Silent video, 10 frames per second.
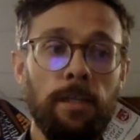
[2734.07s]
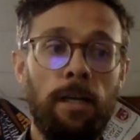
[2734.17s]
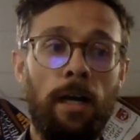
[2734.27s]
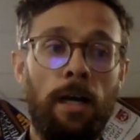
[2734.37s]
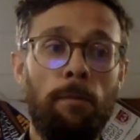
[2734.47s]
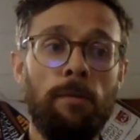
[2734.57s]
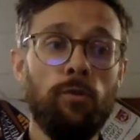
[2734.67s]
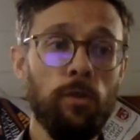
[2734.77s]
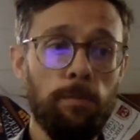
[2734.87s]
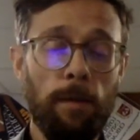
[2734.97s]
I've
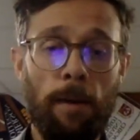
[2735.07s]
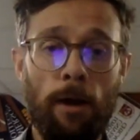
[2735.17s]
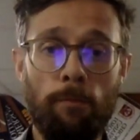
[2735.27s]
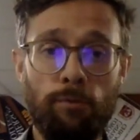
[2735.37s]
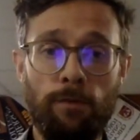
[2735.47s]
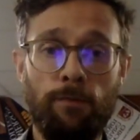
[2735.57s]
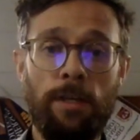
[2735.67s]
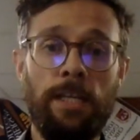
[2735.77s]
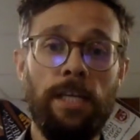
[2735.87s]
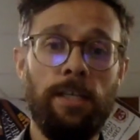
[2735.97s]
talked a bit about
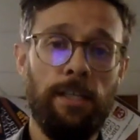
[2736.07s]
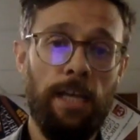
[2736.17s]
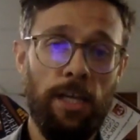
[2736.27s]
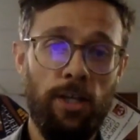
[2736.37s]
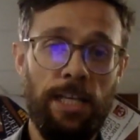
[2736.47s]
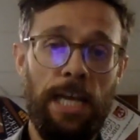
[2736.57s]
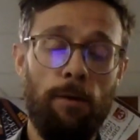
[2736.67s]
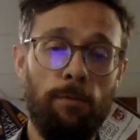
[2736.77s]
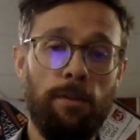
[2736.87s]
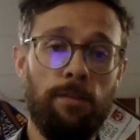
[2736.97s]
proofreading and getting early
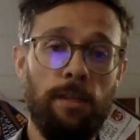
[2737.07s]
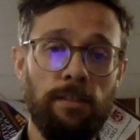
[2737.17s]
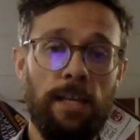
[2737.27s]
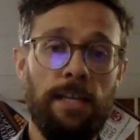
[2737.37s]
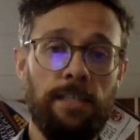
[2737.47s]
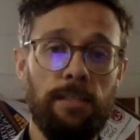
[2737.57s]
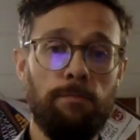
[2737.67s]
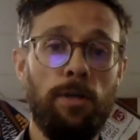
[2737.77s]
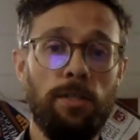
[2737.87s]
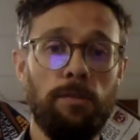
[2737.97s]
help with things like essays
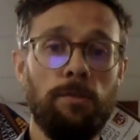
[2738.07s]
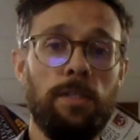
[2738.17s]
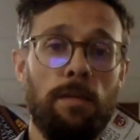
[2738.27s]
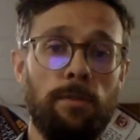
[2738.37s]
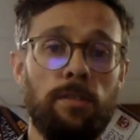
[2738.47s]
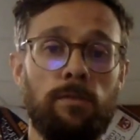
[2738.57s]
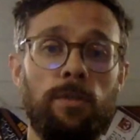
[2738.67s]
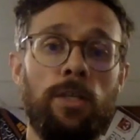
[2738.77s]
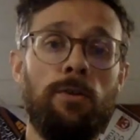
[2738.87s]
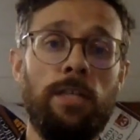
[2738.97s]
and personal statements.
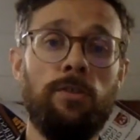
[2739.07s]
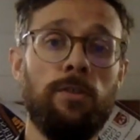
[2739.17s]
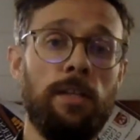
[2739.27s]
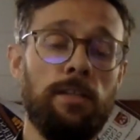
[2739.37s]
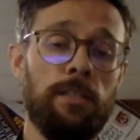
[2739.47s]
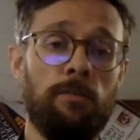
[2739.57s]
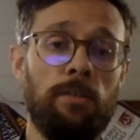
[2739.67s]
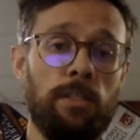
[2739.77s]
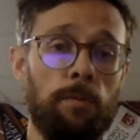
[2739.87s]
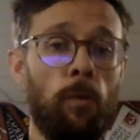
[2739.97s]
We don't need you
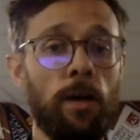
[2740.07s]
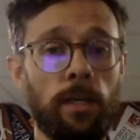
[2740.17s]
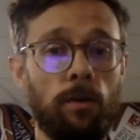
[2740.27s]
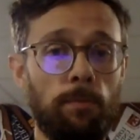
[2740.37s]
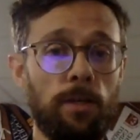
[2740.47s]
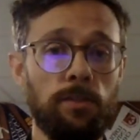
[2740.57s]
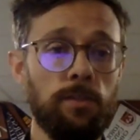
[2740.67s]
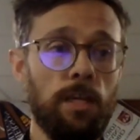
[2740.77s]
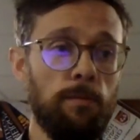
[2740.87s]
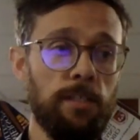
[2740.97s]
necessarily to be working on personal
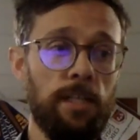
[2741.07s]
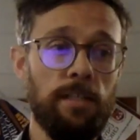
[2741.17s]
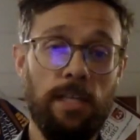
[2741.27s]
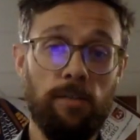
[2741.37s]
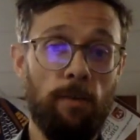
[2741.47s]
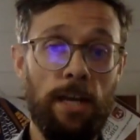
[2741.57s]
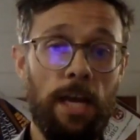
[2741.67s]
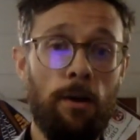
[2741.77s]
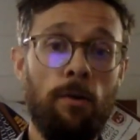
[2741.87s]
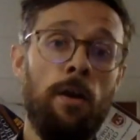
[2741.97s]
statements and essays right now.